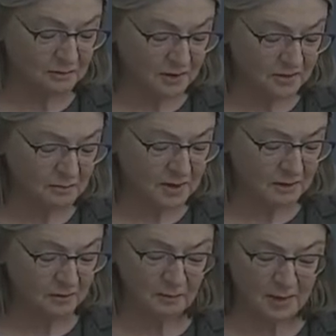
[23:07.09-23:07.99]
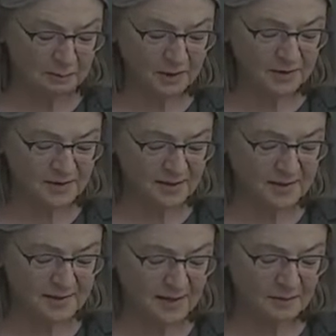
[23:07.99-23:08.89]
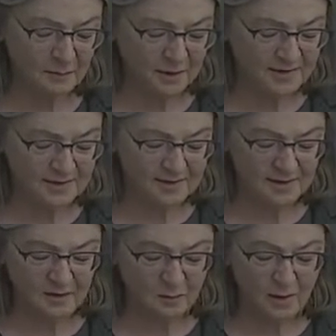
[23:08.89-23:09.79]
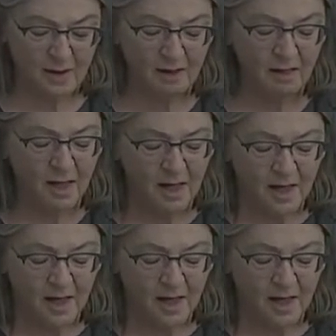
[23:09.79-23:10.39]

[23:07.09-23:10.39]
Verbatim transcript: am rhythmic with my pulse in sand presence as well.